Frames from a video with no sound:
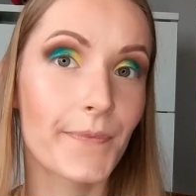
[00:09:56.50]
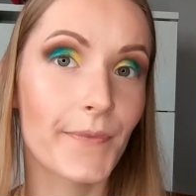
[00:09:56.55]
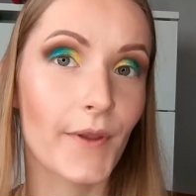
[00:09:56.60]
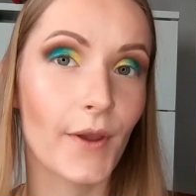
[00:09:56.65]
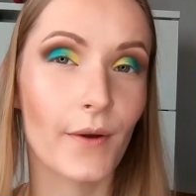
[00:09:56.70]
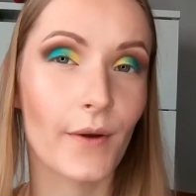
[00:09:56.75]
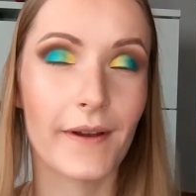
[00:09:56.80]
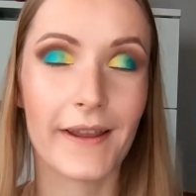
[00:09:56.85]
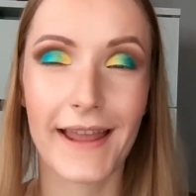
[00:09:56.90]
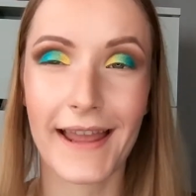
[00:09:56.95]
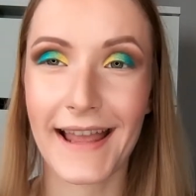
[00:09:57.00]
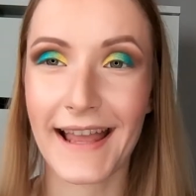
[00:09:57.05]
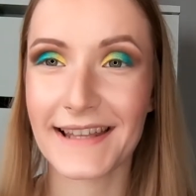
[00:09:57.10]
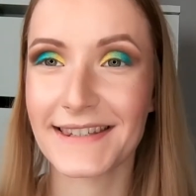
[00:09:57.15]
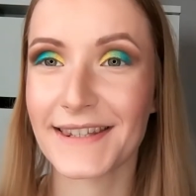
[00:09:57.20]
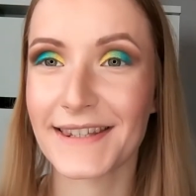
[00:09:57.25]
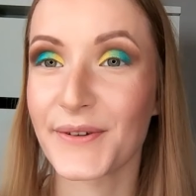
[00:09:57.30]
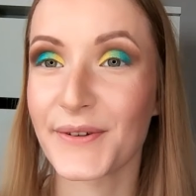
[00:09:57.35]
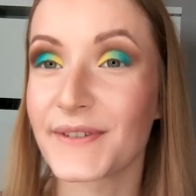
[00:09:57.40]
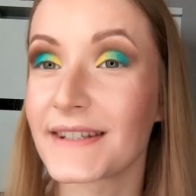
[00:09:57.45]
Okay, Okay
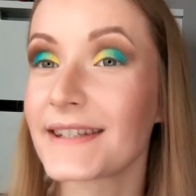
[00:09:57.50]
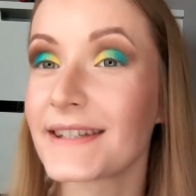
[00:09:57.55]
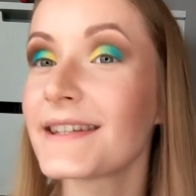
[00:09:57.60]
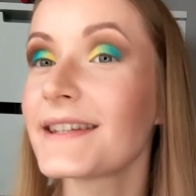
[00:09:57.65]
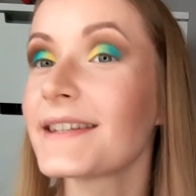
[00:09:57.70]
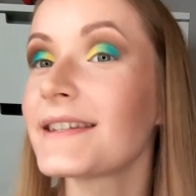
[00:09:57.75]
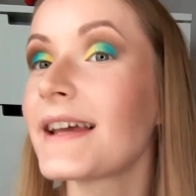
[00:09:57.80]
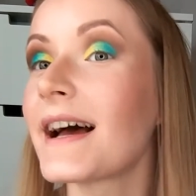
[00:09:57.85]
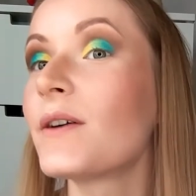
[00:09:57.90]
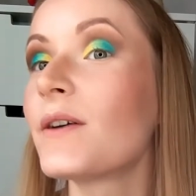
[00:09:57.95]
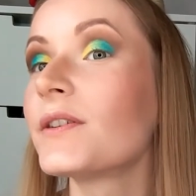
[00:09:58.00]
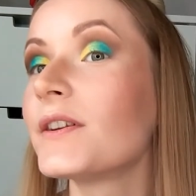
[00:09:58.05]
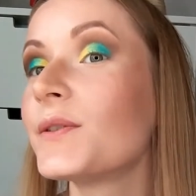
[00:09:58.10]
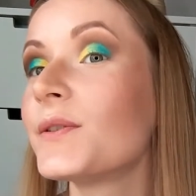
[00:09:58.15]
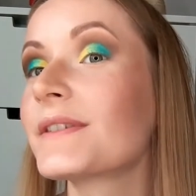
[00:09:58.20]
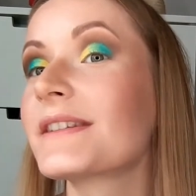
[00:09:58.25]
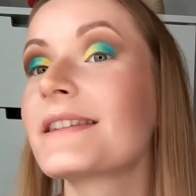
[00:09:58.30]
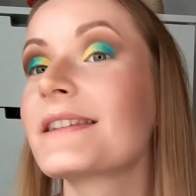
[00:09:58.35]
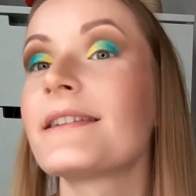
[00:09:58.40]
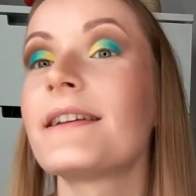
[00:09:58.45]
guys, so this is how it
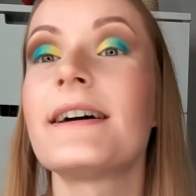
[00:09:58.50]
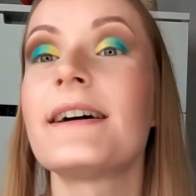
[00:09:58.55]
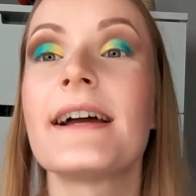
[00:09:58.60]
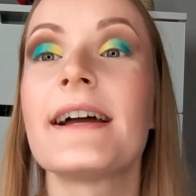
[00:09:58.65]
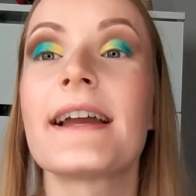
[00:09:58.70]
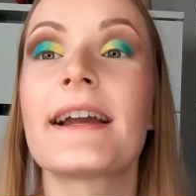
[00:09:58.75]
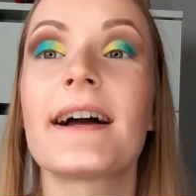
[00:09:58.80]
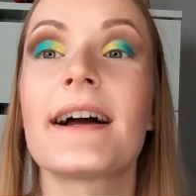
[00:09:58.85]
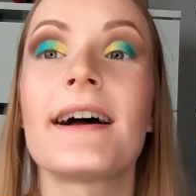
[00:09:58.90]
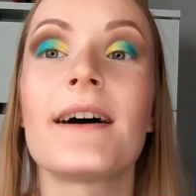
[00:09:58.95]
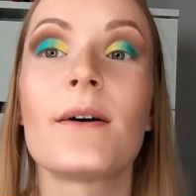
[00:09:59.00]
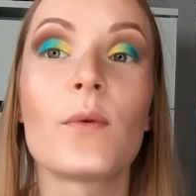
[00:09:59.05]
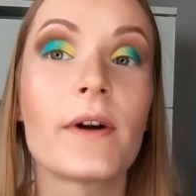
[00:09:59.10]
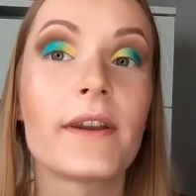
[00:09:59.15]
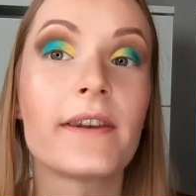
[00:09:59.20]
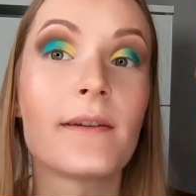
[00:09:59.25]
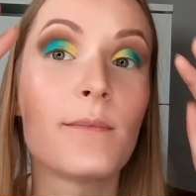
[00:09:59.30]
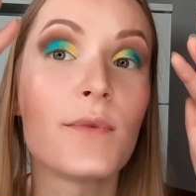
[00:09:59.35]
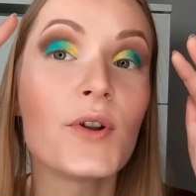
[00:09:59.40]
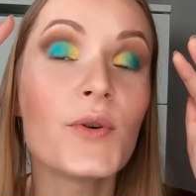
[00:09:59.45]
looks like
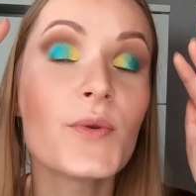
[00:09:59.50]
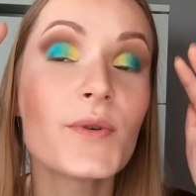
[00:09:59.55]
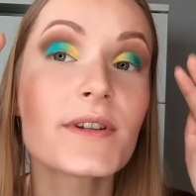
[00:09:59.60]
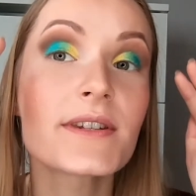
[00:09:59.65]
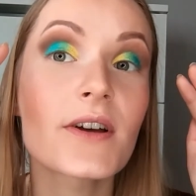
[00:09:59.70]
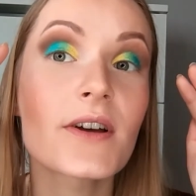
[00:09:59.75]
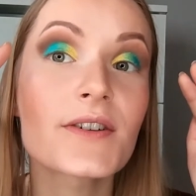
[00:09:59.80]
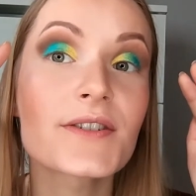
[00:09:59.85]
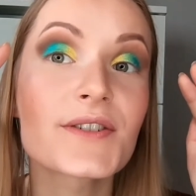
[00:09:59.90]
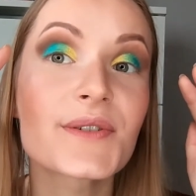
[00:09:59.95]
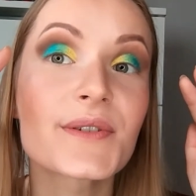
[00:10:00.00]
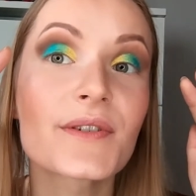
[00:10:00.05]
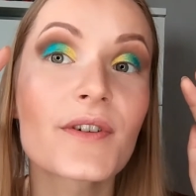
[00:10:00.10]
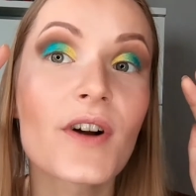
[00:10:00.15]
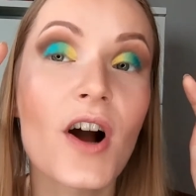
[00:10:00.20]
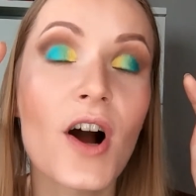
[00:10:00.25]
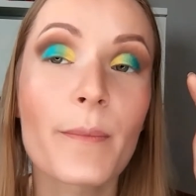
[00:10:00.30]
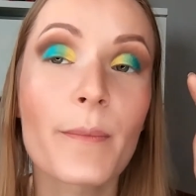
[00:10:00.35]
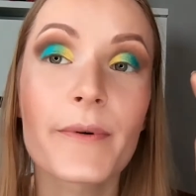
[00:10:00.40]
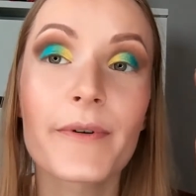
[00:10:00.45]
when the blue is also
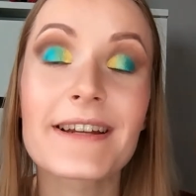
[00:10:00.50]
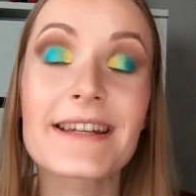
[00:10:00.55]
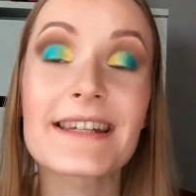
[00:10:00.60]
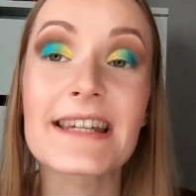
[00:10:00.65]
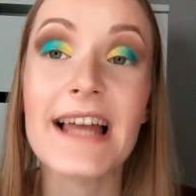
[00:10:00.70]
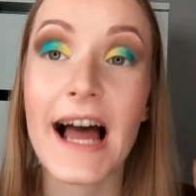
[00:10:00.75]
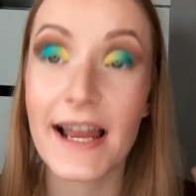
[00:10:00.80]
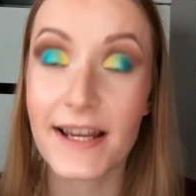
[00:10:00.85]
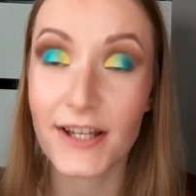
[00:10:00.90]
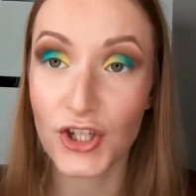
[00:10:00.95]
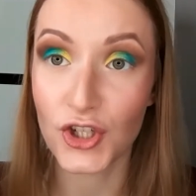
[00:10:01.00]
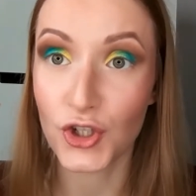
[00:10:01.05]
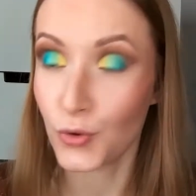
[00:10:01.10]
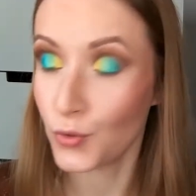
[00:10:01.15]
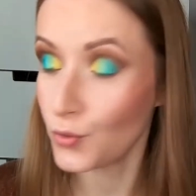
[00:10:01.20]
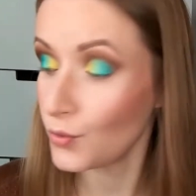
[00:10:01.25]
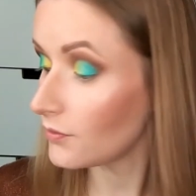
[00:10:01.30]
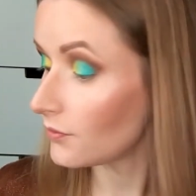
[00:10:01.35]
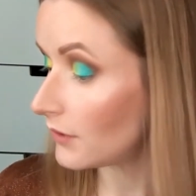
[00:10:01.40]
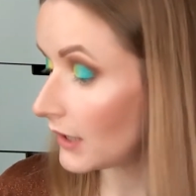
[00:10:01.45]
incorporated. I
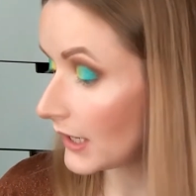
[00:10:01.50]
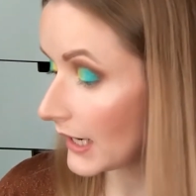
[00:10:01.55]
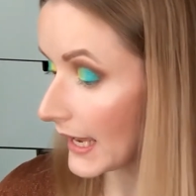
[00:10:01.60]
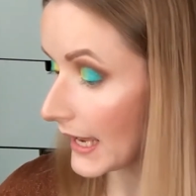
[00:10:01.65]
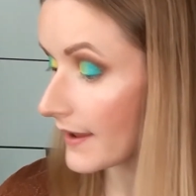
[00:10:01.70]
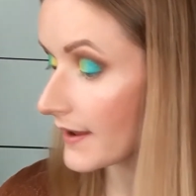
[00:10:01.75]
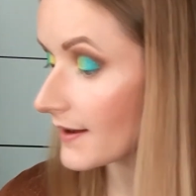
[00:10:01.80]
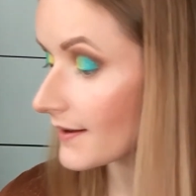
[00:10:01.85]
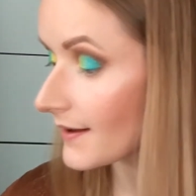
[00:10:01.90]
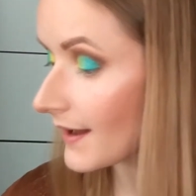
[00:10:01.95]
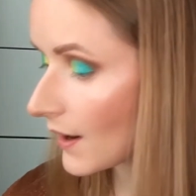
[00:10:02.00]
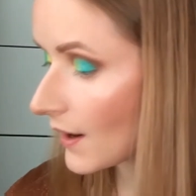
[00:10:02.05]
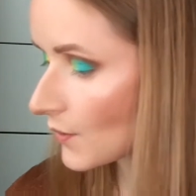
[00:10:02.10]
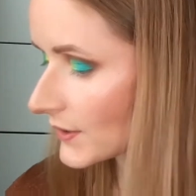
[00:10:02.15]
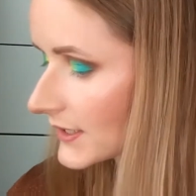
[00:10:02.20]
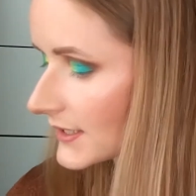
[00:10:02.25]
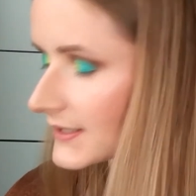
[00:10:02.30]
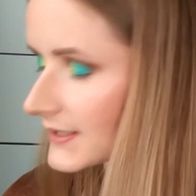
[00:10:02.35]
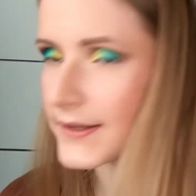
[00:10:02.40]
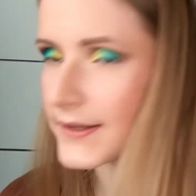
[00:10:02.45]
do like how these